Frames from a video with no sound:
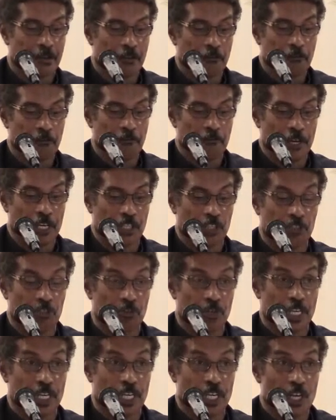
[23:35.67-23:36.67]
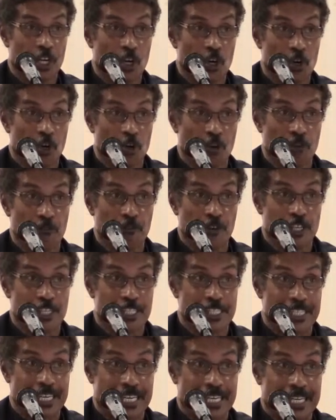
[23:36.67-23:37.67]
victory over
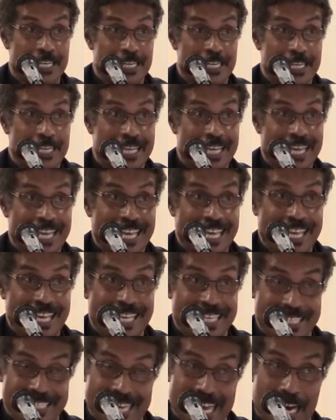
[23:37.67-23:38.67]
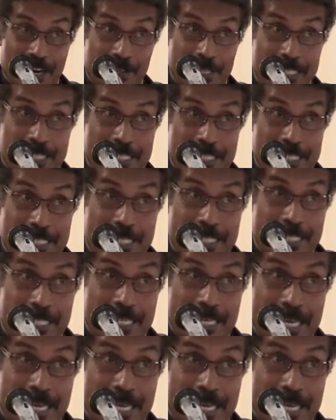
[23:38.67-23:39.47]
sin is guaranteed.